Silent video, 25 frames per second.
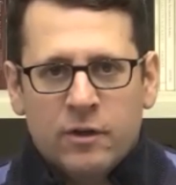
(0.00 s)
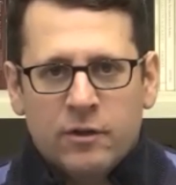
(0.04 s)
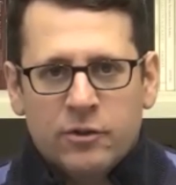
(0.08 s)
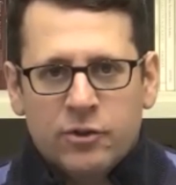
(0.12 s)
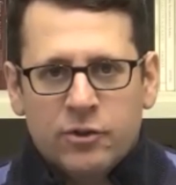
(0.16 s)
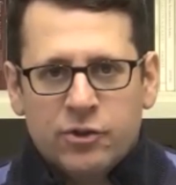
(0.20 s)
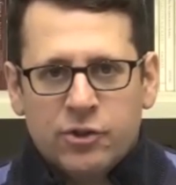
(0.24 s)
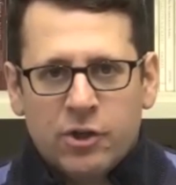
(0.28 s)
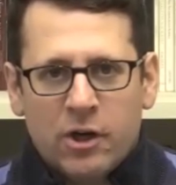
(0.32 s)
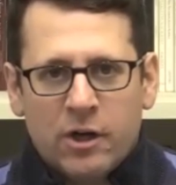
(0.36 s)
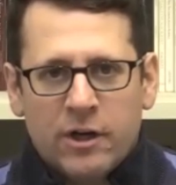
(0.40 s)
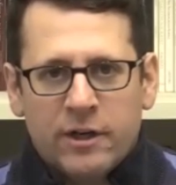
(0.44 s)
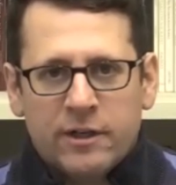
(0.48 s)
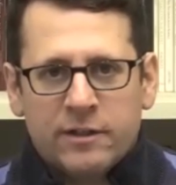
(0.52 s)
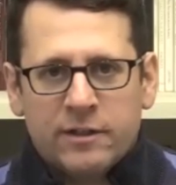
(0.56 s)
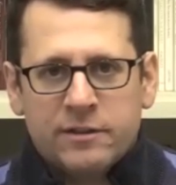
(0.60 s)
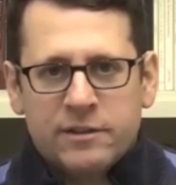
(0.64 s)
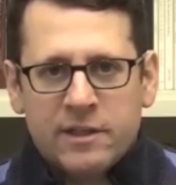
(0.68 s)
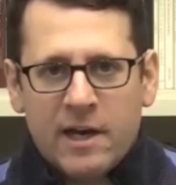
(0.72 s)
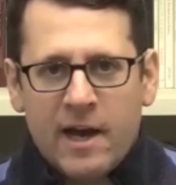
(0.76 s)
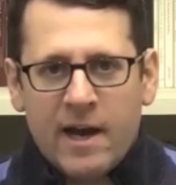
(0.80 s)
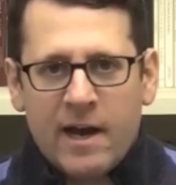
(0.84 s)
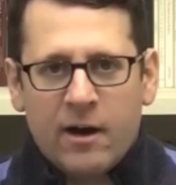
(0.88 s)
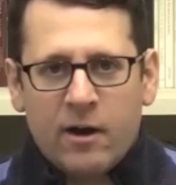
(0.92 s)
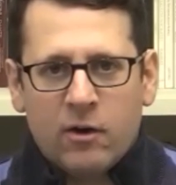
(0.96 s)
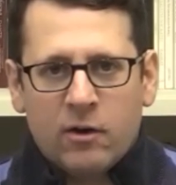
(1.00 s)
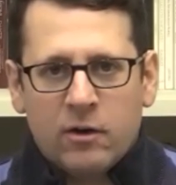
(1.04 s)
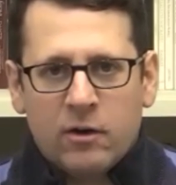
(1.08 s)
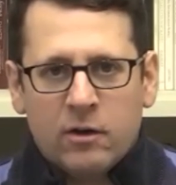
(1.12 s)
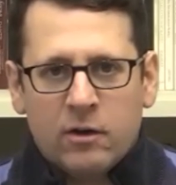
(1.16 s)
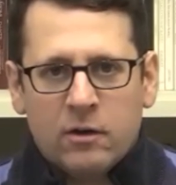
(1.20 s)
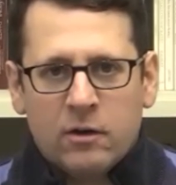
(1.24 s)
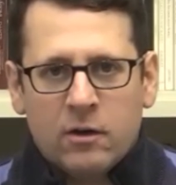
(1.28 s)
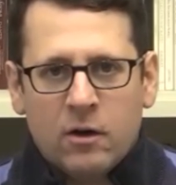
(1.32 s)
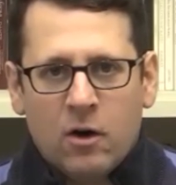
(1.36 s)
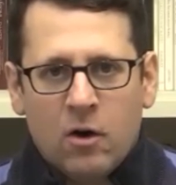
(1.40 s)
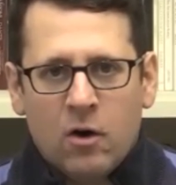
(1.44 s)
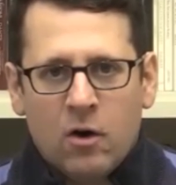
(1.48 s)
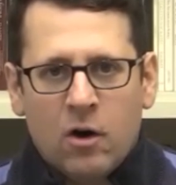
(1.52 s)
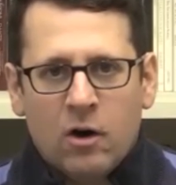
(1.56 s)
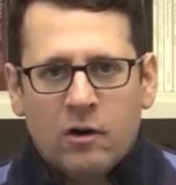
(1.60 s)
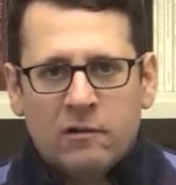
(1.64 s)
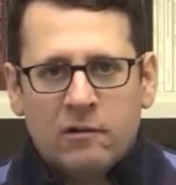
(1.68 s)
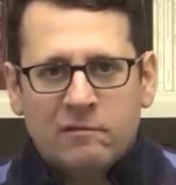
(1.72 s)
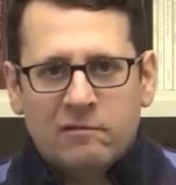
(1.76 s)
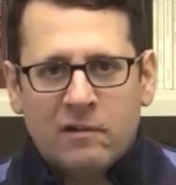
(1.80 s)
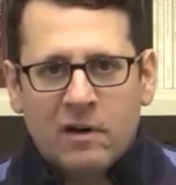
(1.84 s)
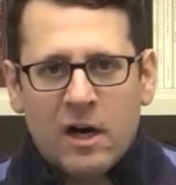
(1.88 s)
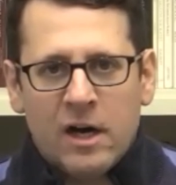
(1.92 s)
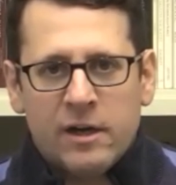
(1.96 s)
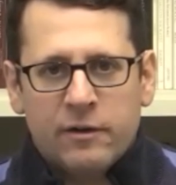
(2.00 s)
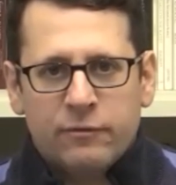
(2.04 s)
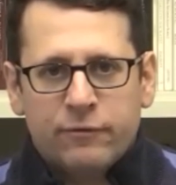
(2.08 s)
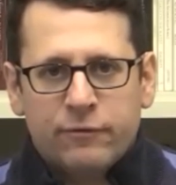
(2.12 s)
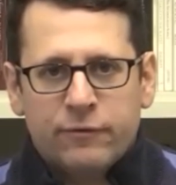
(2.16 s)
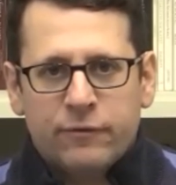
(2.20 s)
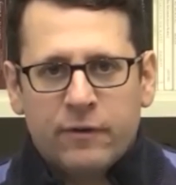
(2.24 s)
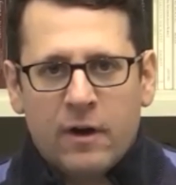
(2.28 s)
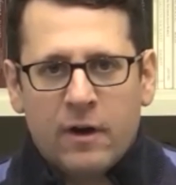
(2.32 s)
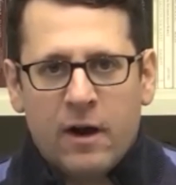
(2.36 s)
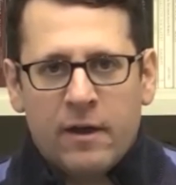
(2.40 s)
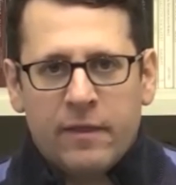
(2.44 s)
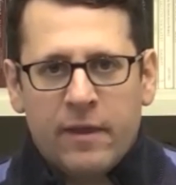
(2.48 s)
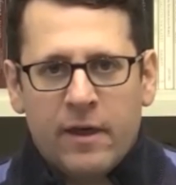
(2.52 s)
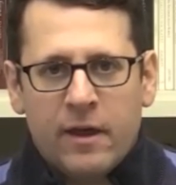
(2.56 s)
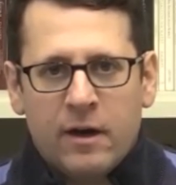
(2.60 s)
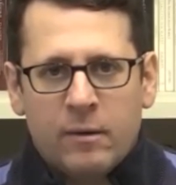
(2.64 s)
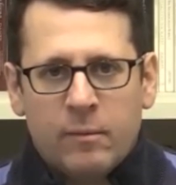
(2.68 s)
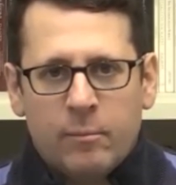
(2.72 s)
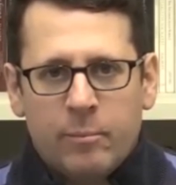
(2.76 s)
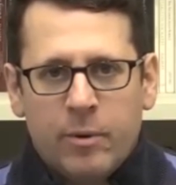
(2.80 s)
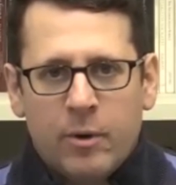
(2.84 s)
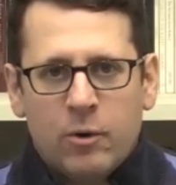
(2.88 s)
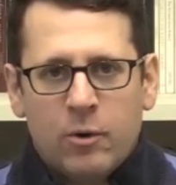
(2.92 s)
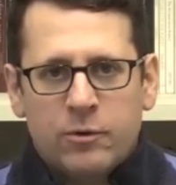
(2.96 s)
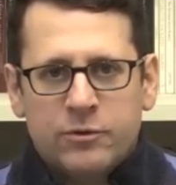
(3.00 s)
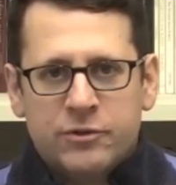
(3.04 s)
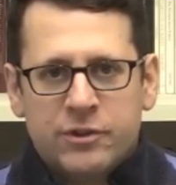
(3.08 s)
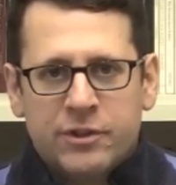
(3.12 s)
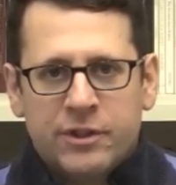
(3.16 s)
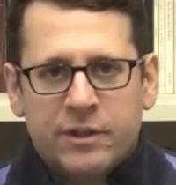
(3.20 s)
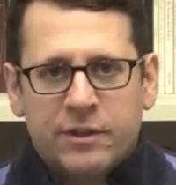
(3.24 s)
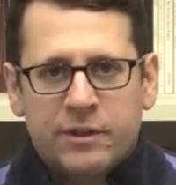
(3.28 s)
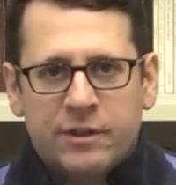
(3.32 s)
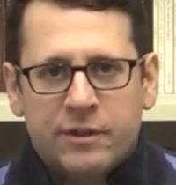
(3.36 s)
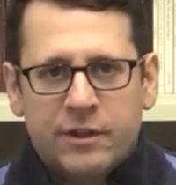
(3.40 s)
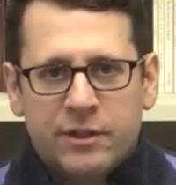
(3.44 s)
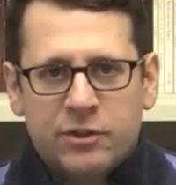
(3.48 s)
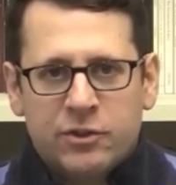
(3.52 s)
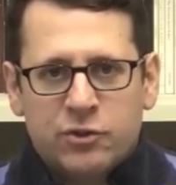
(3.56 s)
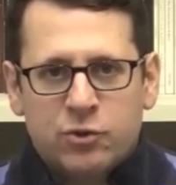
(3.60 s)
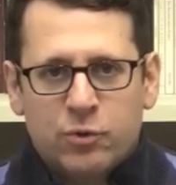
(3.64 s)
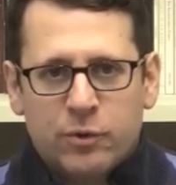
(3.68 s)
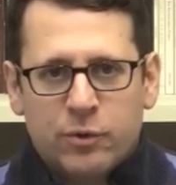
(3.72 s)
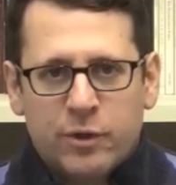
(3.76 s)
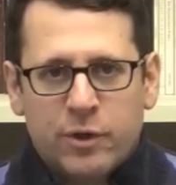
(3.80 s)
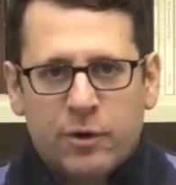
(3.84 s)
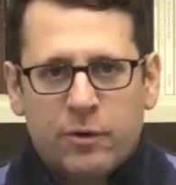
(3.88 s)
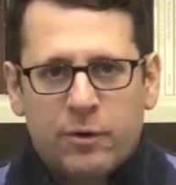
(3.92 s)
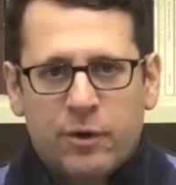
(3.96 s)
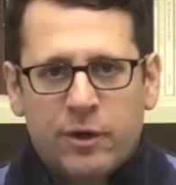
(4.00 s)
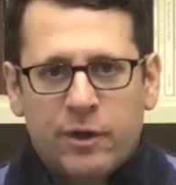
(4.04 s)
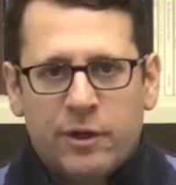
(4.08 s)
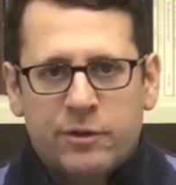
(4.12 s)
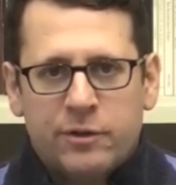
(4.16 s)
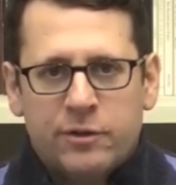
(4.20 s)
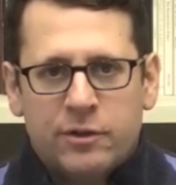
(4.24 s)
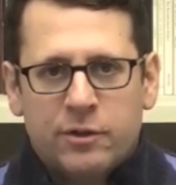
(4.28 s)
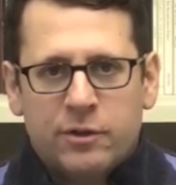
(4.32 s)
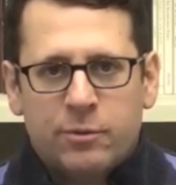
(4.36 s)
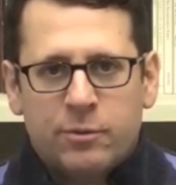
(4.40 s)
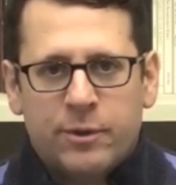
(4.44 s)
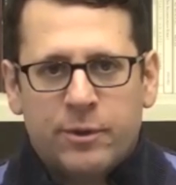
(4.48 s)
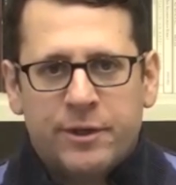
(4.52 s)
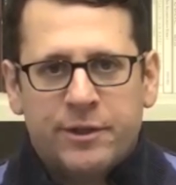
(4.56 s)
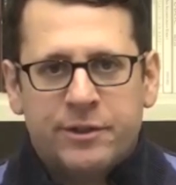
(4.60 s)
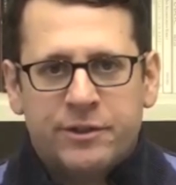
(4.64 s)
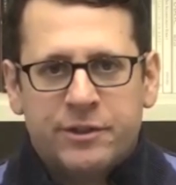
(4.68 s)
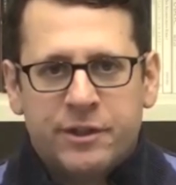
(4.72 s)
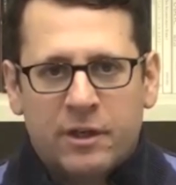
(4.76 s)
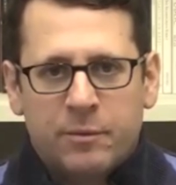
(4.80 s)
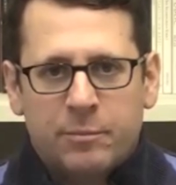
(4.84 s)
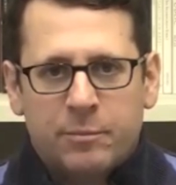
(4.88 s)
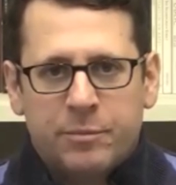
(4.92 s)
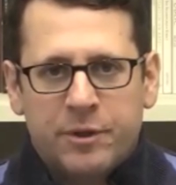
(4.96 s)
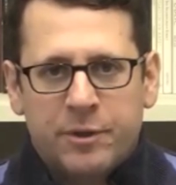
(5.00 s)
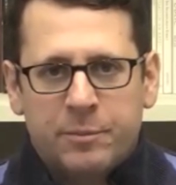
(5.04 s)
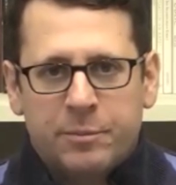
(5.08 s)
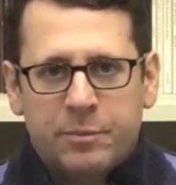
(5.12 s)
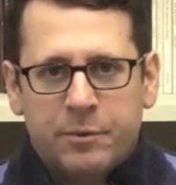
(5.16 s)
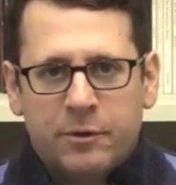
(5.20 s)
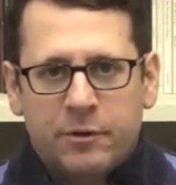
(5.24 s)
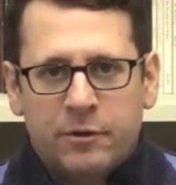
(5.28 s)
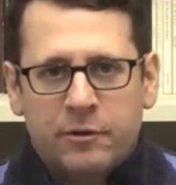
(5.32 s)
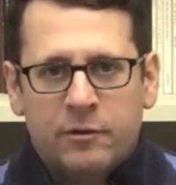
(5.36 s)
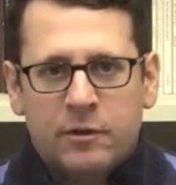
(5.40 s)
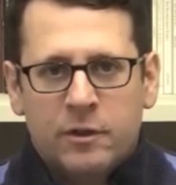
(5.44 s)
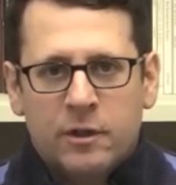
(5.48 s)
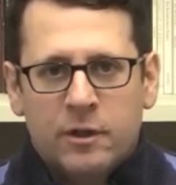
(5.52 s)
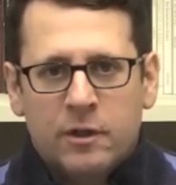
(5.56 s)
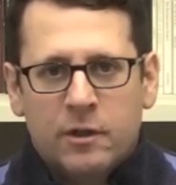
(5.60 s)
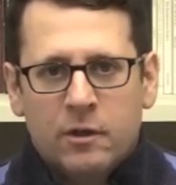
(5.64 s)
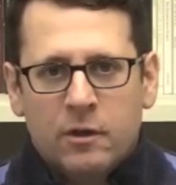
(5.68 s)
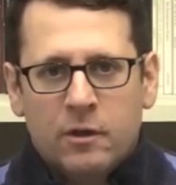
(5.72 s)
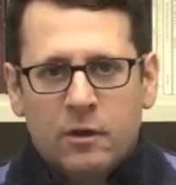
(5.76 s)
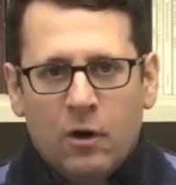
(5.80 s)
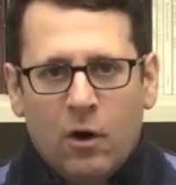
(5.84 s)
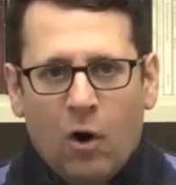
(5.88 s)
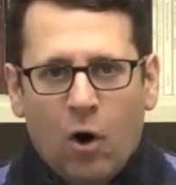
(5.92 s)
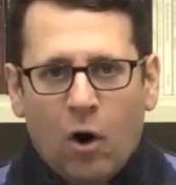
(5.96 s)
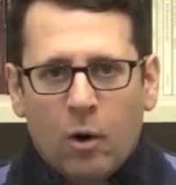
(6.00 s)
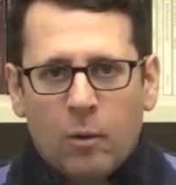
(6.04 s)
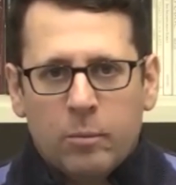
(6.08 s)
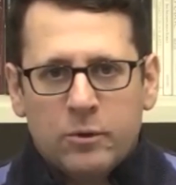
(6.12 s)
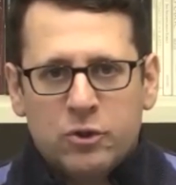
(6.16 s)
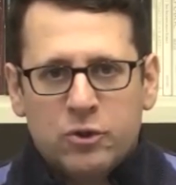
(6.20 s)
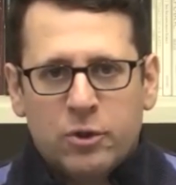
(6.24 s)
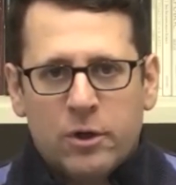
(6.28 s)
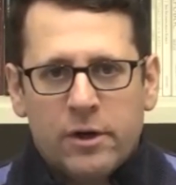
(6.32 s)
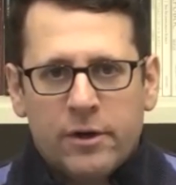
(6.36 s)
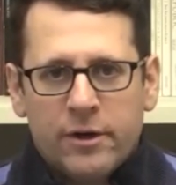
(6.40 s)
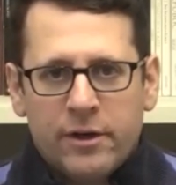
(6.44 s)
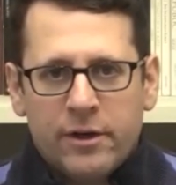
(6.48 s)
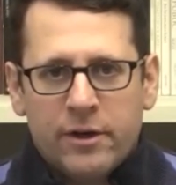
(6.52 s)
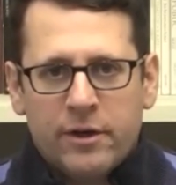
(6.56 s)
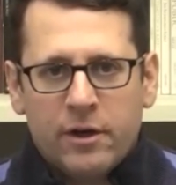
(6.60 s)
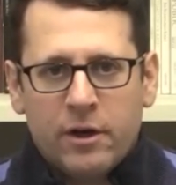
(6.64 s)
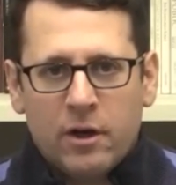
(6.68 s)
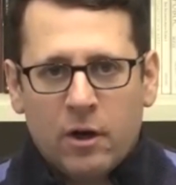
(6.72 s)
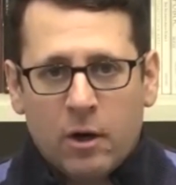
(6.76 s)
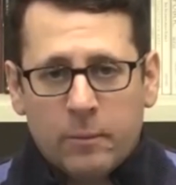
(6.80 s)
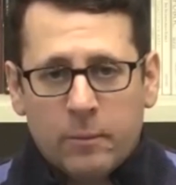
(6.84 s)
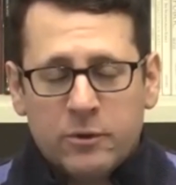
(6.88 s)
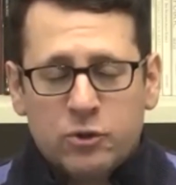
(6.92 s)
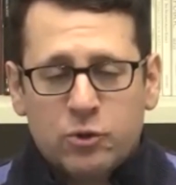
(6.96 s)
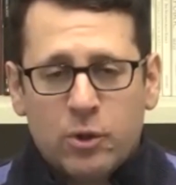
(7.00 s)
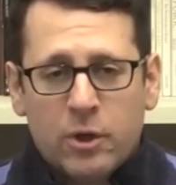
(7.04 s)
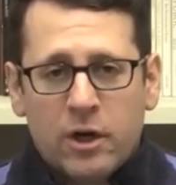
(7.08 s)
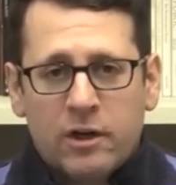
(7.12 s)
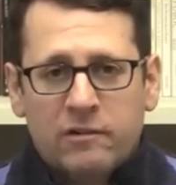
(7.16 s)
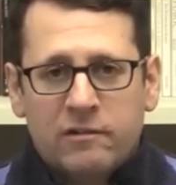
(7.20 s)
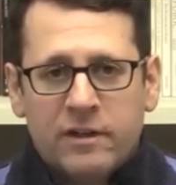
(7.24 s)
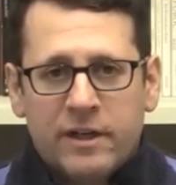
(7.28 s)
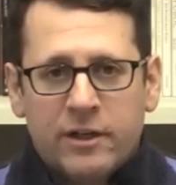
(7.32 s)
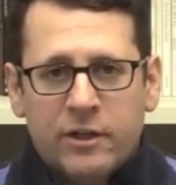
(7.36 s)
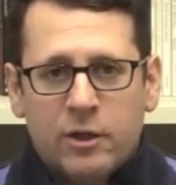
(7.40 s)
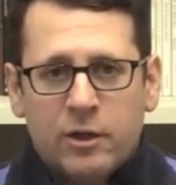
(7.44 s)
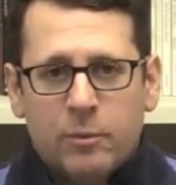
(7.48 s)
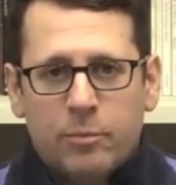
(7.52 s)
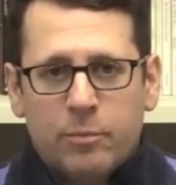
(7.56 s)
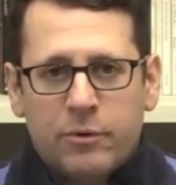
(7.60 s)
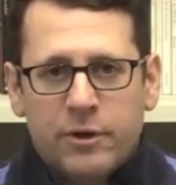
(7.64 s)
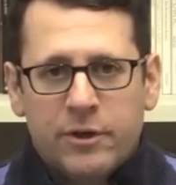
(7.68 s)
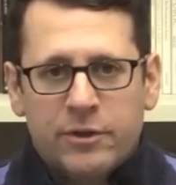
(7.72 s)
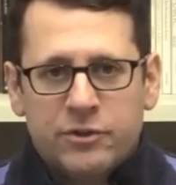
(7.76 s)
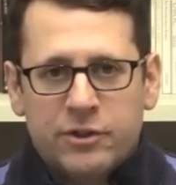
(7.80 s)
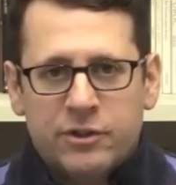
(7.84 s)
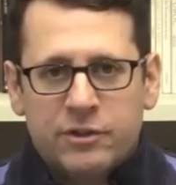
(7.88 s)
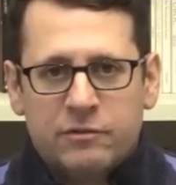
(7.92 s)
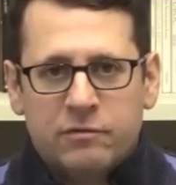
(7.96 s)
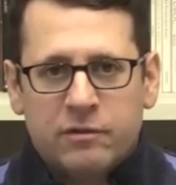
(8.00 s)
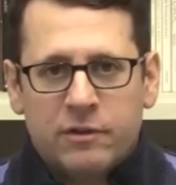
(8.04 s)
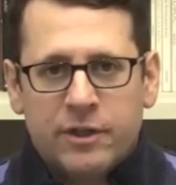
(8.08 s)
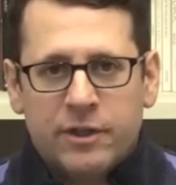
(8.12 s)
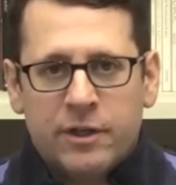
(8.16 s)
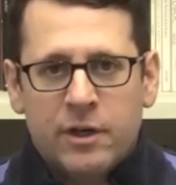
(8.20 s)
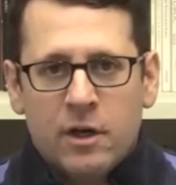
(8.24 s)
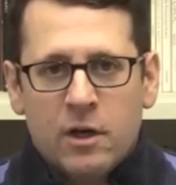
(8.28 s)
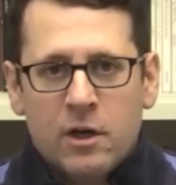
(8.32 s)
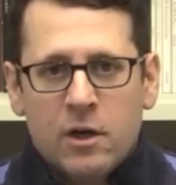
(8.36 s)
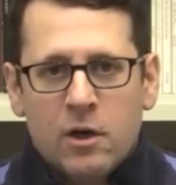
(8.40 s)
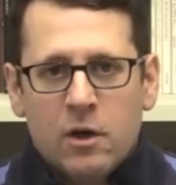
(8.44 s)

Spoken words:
shutting down all life and then imposing these draconian decrees on people arbitrarily and capriciously.